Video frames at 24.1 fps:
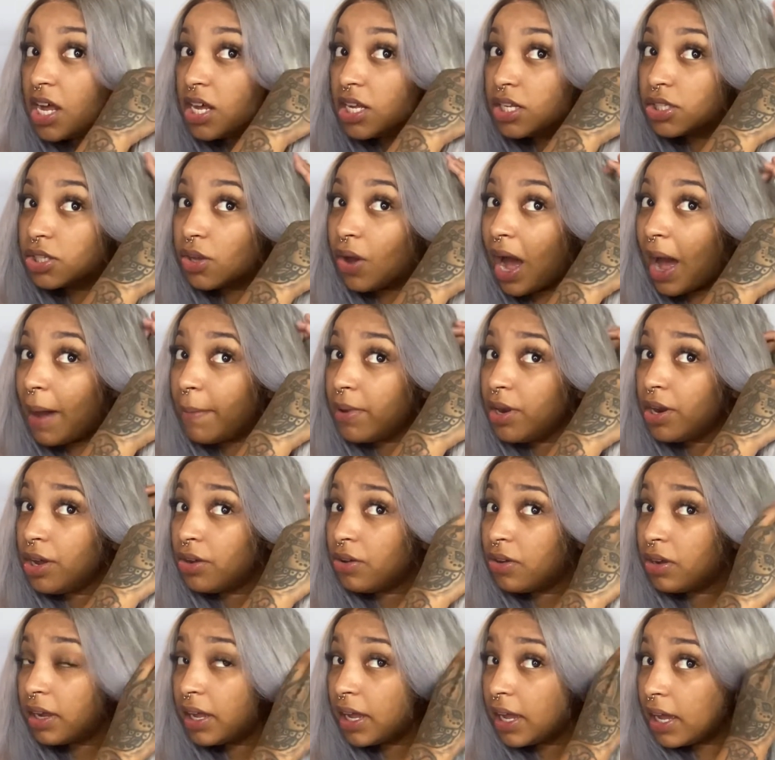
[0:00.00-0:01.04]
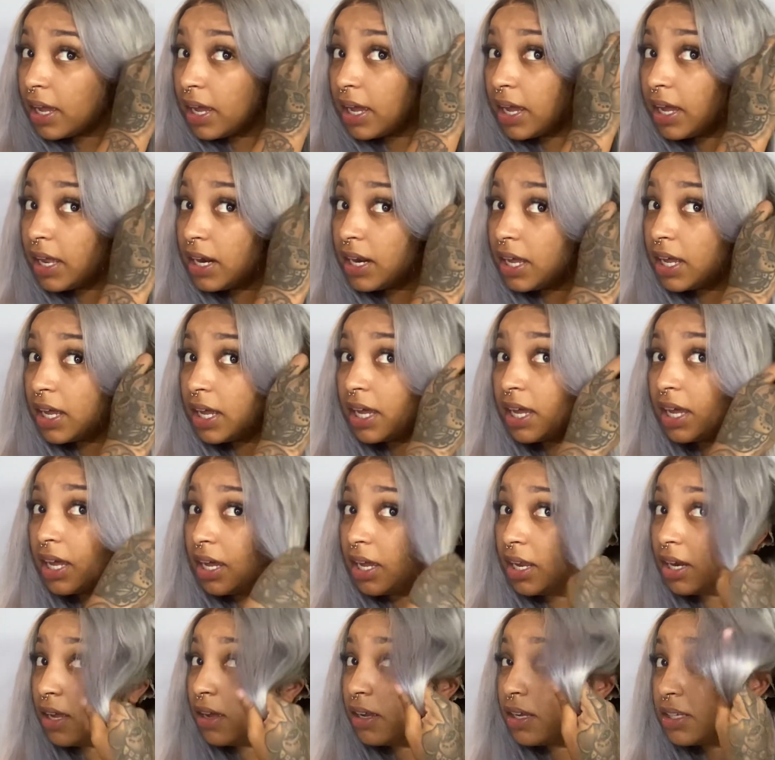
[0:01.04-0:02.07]
So I'm gonna go ahead
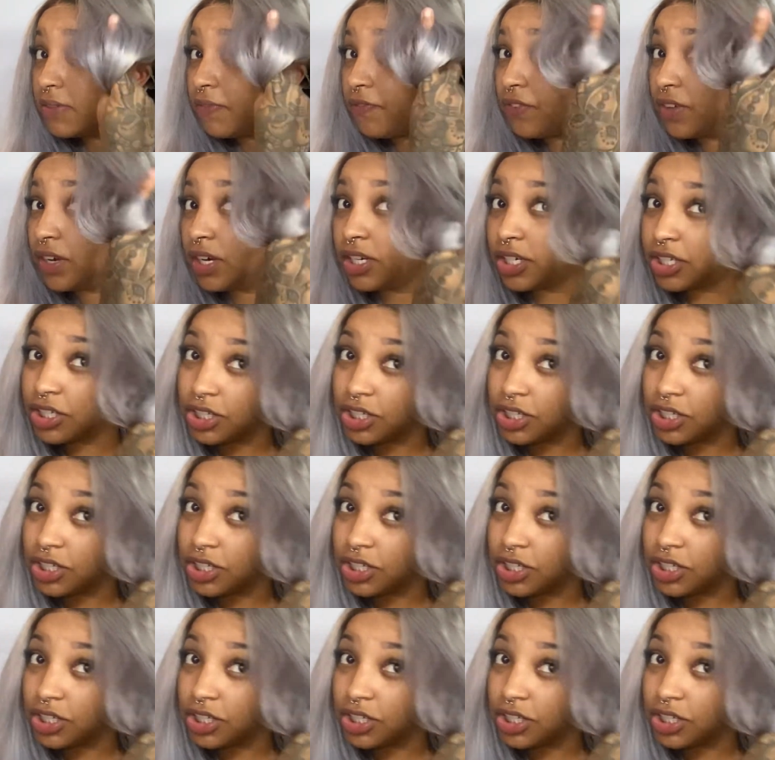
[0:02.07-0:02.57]
and finish